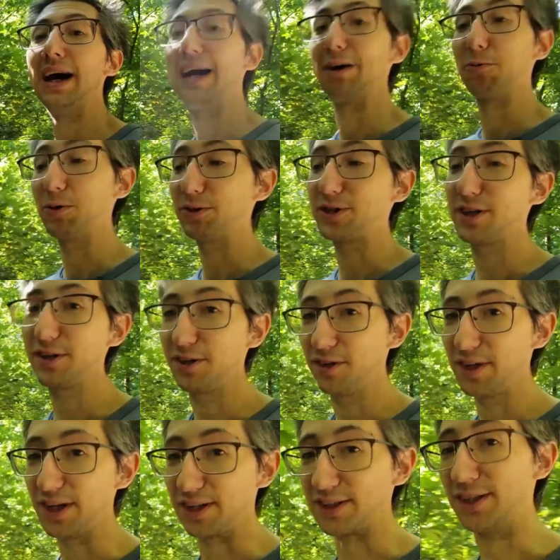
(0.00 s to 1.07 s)
I will tell you
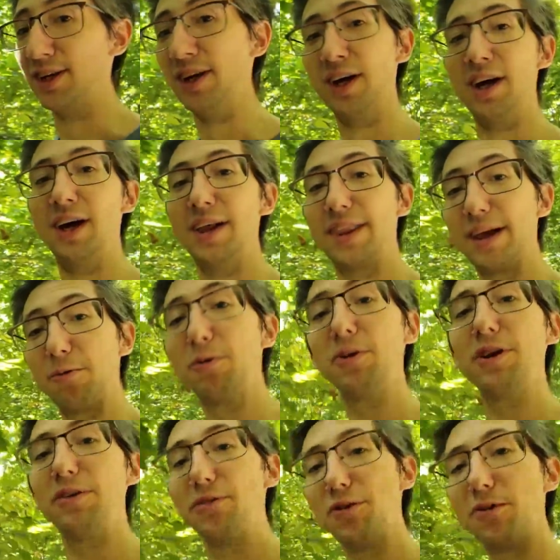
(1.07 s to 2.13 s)
this, they will
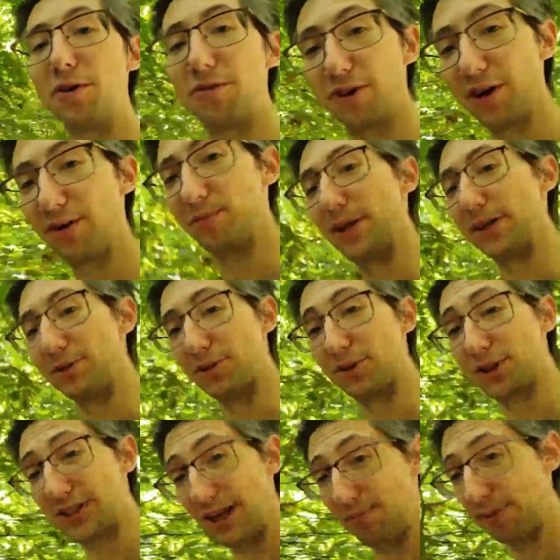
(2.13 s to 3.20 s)
give you a fundamental
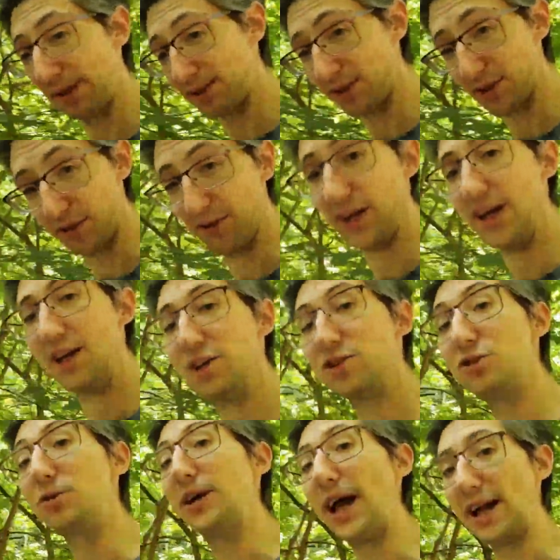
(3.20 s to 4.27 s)
stepping stone to
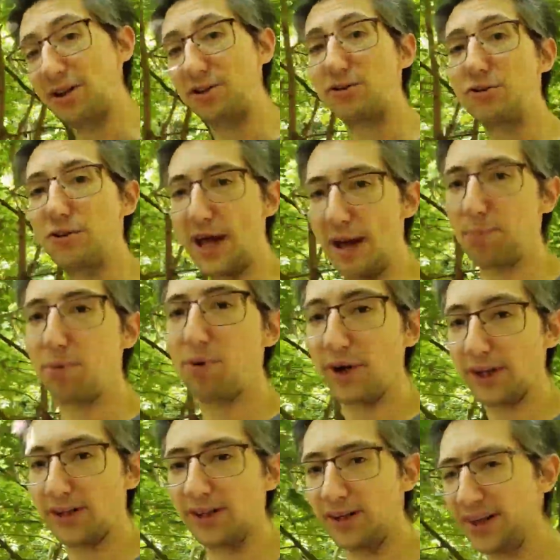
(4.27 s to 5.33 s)
get to that point.
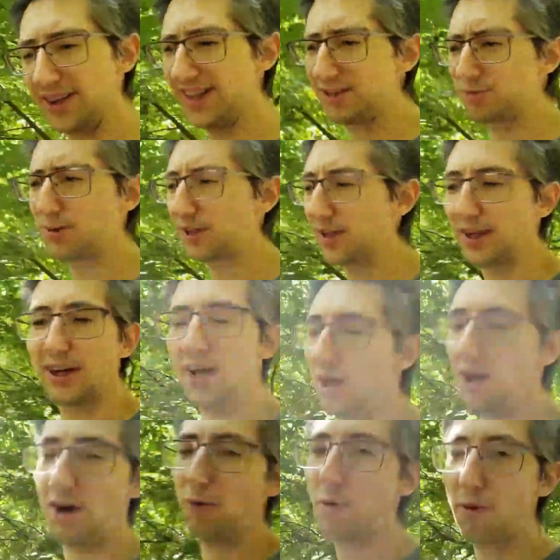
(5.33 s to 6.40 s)
And that's really
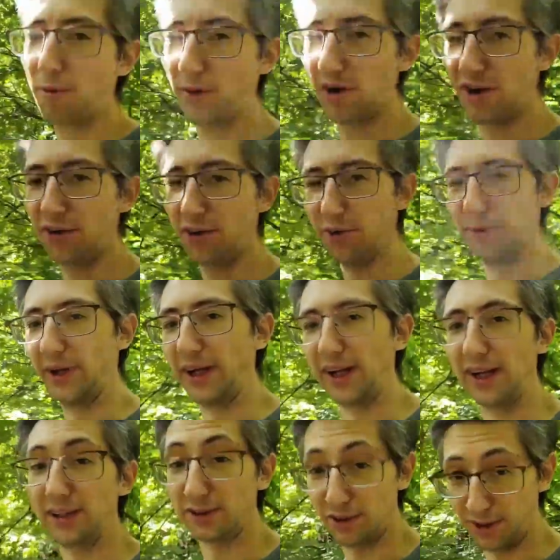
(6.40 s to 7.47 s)
what we're all doing
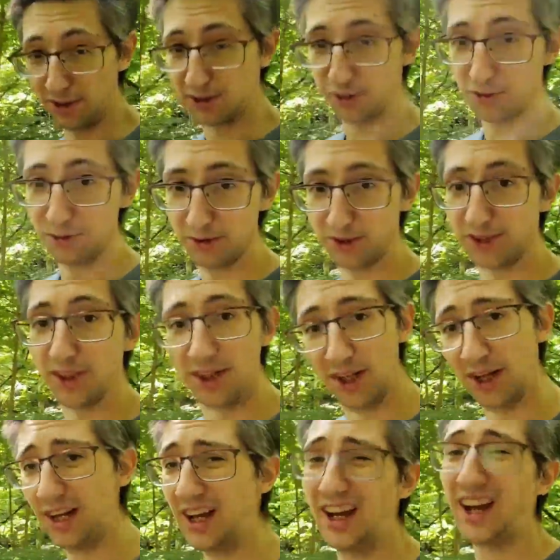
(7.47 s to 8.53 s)
as art students.
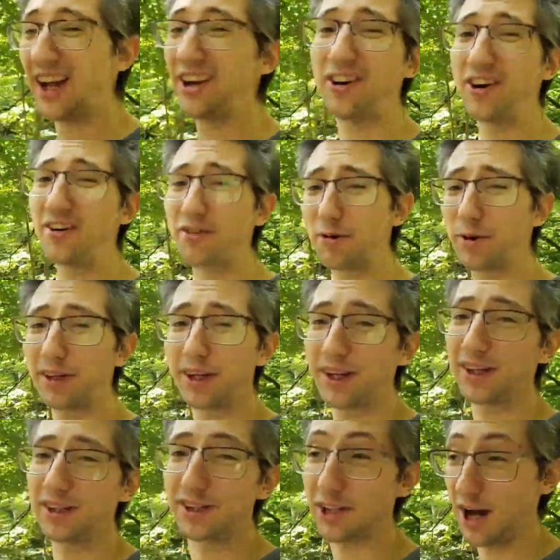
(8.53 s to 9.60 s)
And you're never really going to
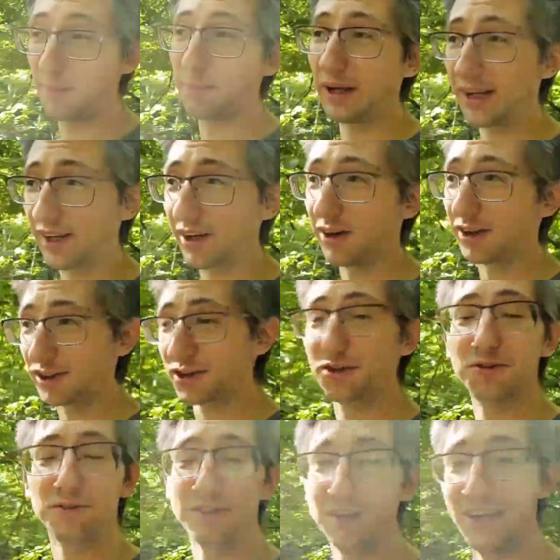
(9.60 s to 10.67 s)
stop being an art
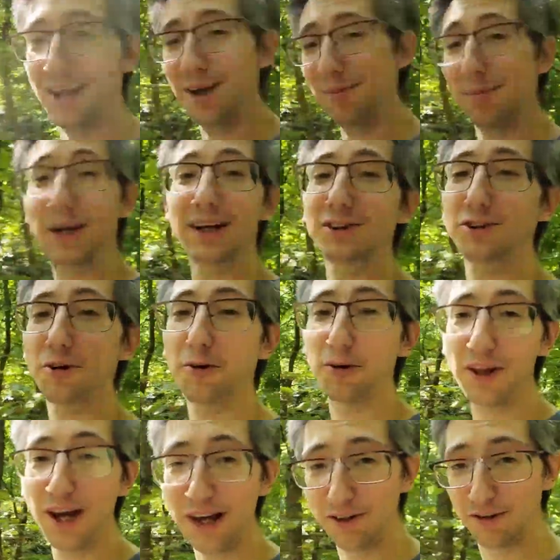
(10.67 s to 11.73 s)
student because your whole
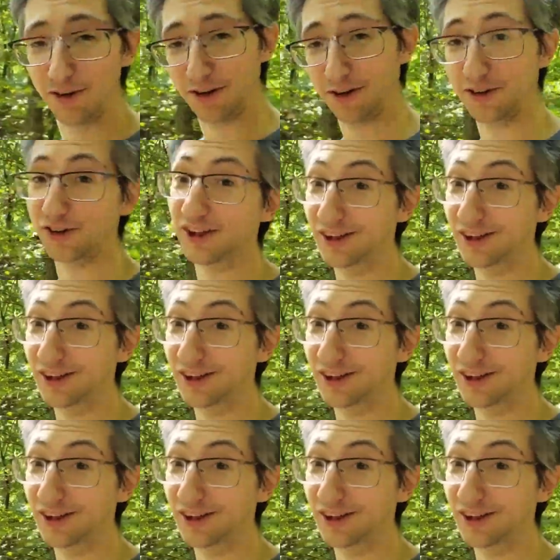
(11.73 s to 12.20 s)
life you're just going